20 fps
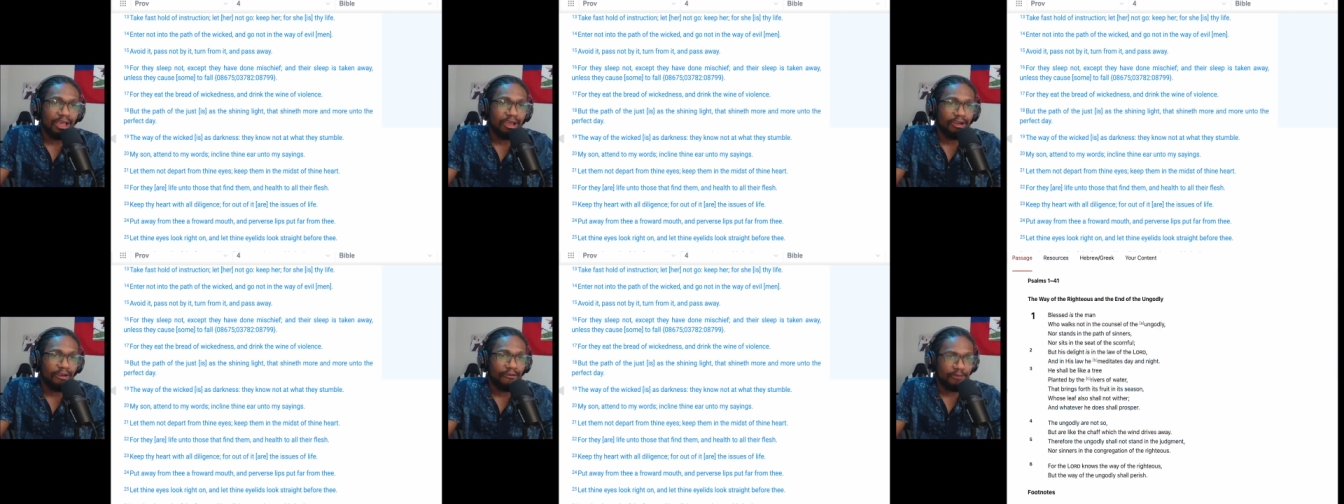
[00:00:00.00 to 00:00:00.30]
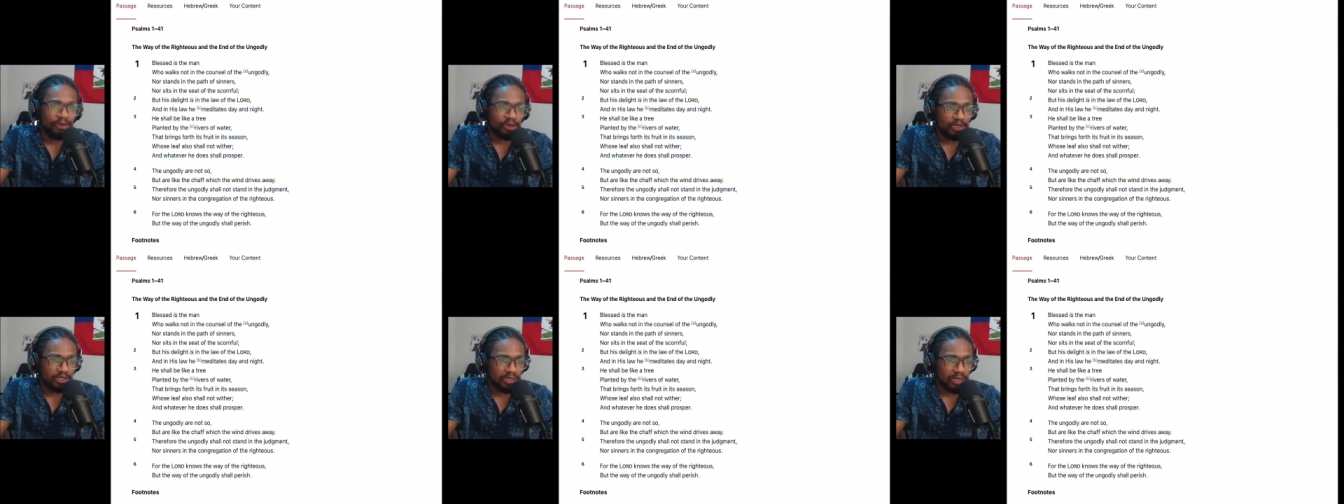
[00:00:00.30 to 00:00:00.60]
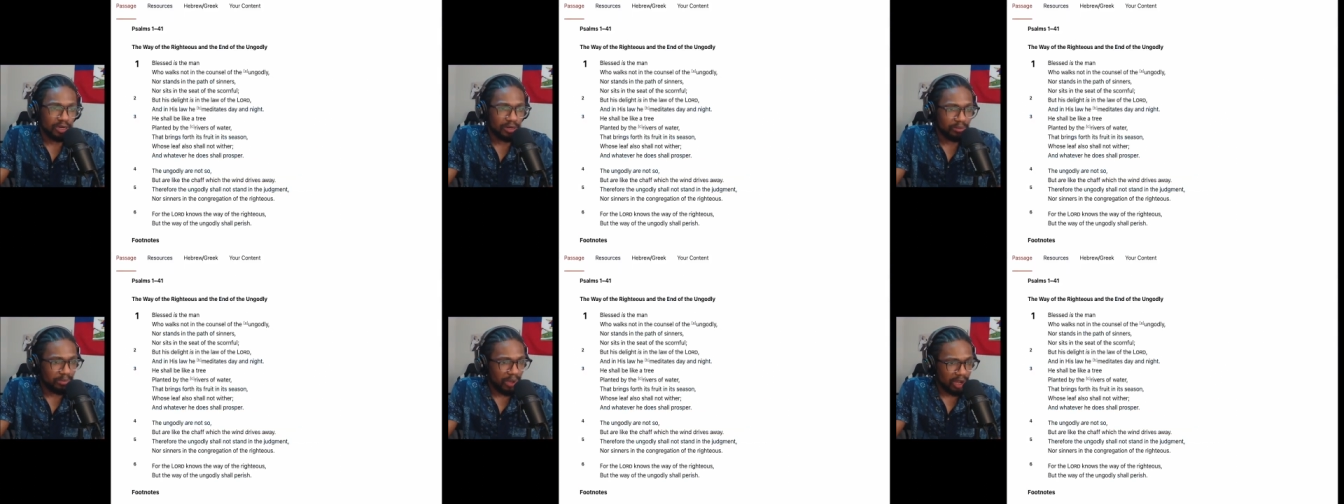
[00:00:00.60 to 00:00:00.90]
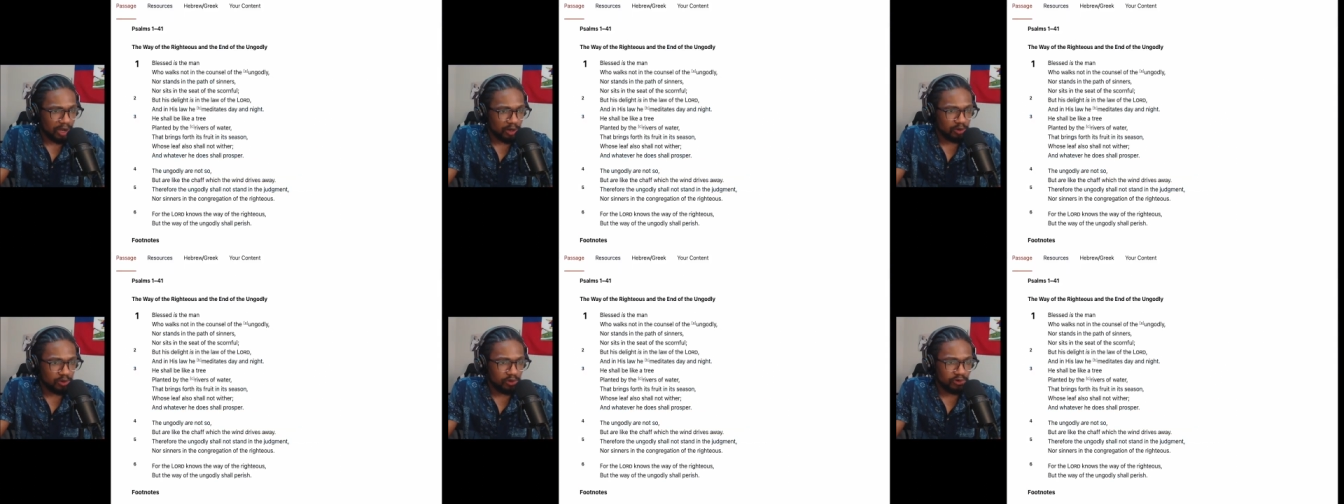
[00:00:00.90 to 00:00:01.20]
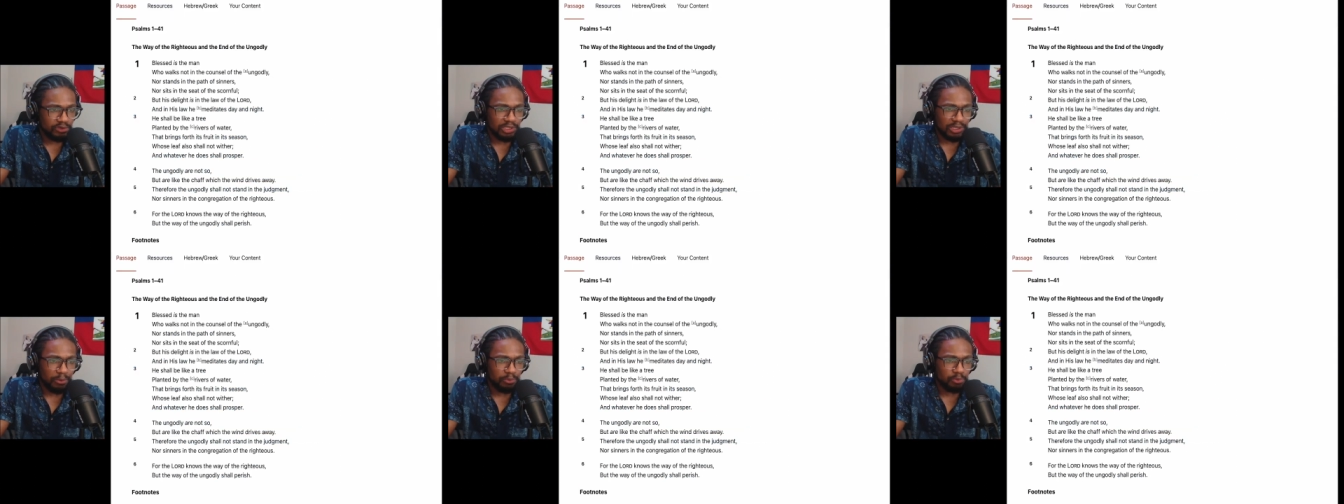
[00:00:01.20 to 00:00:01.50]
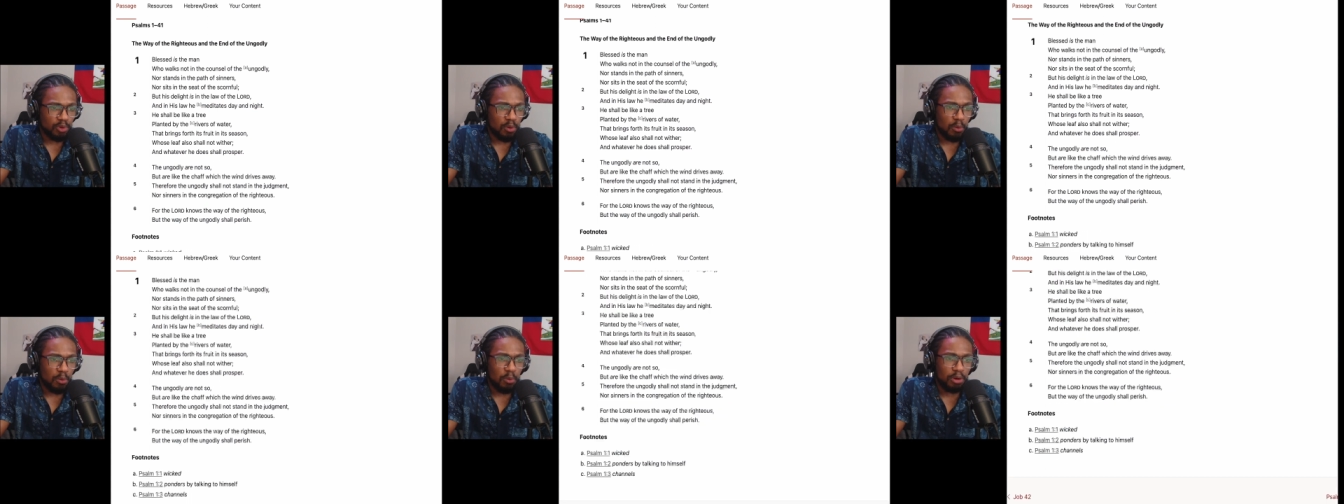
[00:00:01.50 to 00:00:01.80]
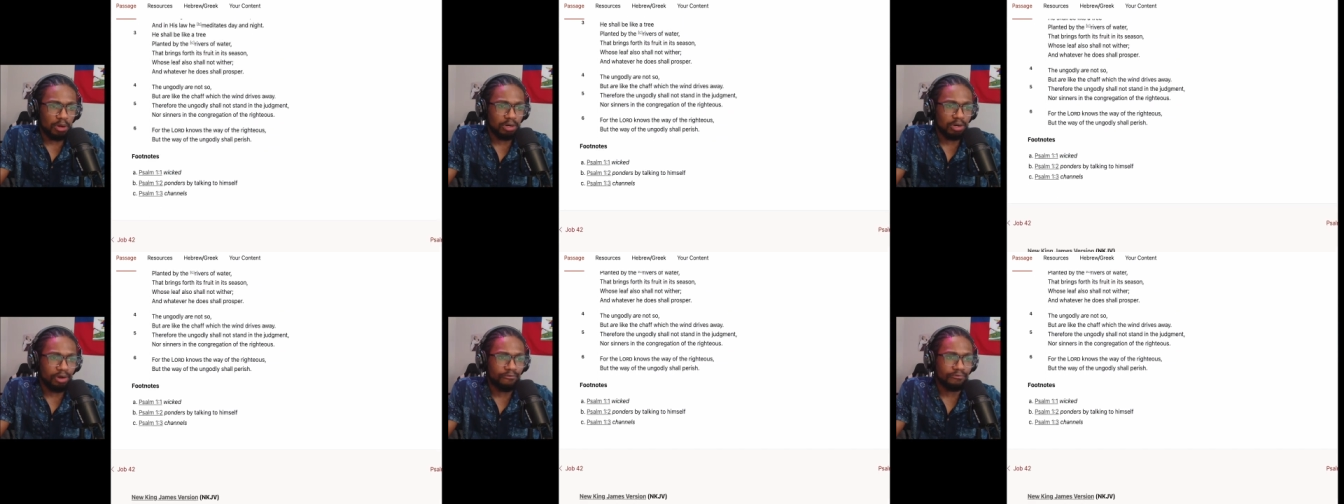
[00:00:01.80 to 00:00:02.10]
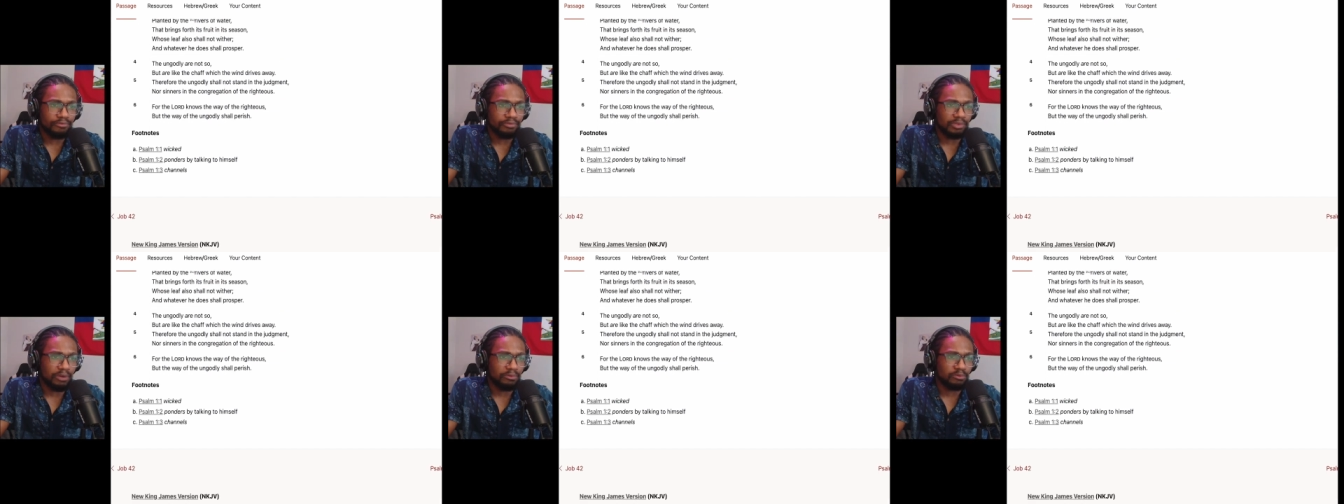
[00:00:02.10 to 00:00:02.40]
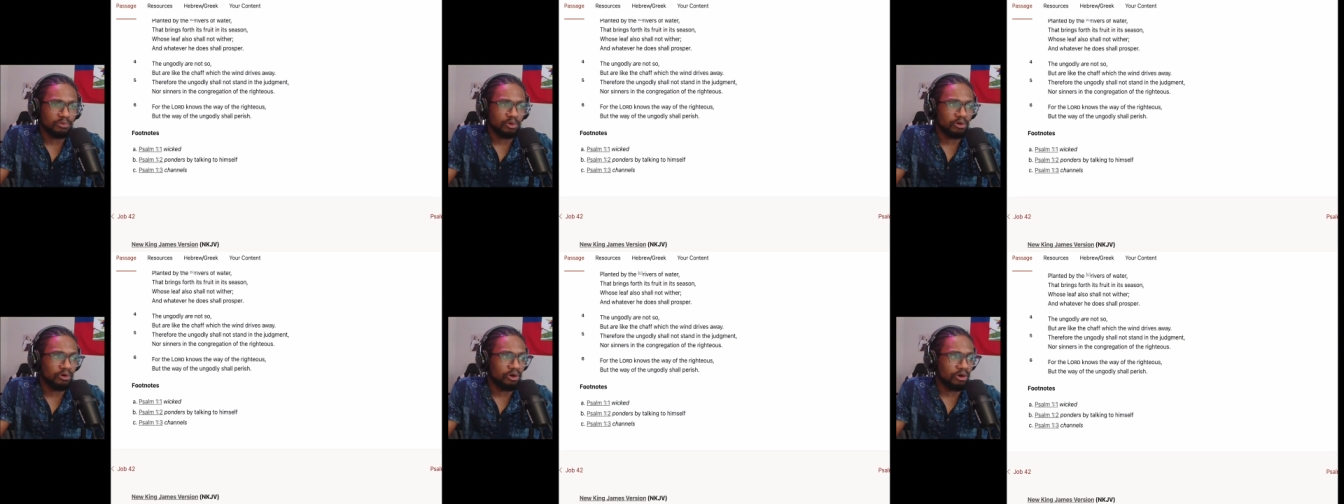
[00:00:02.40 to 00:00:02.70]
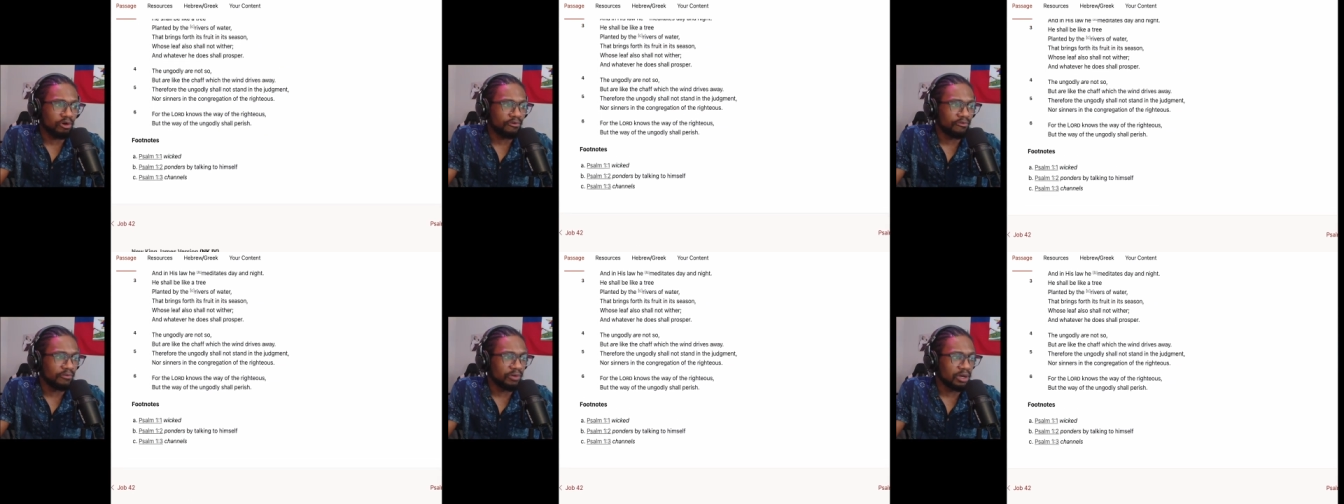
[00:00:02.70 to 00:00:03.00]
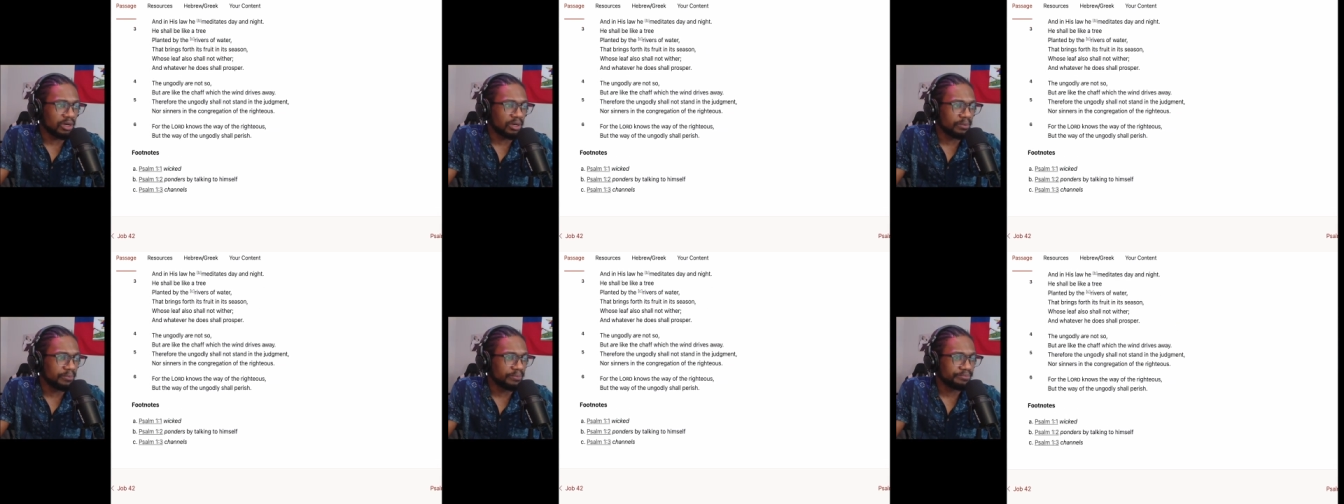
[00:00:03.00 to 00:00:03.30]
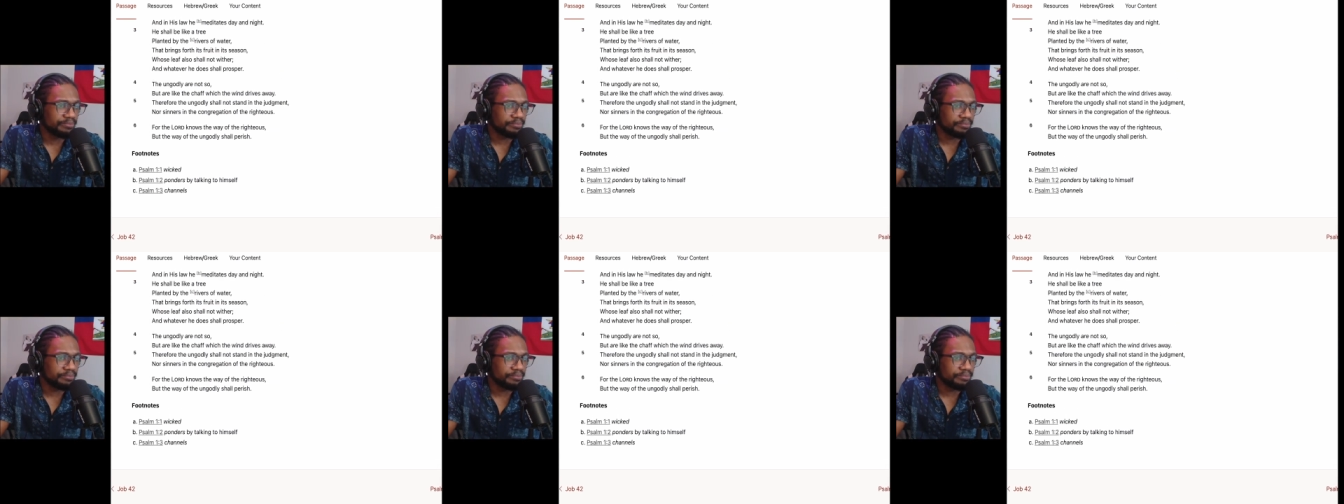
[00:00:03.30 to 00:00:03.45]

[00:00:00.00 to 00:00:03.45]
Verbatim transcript: Verse back to chapter one of chapter of um